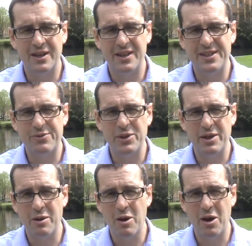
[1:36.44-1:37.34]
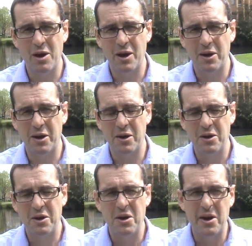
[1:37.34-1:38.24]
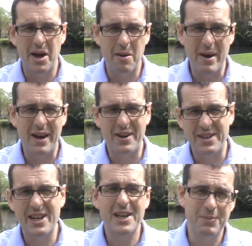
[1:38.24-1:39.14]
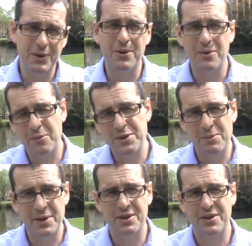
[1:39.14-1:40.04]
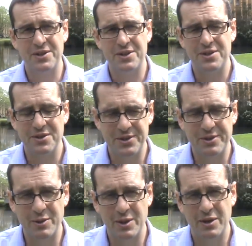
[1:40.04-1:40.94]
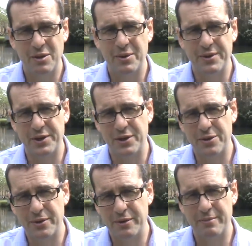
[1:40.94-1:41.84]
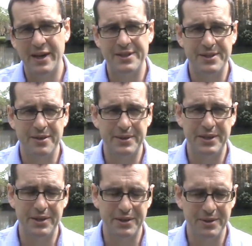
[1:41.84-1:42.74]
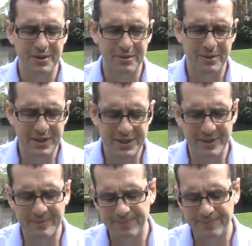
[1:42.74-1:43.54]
it's really a matter of judgment call which one you're going to use, whether you're going to call it magic or whether you're going to call it religion.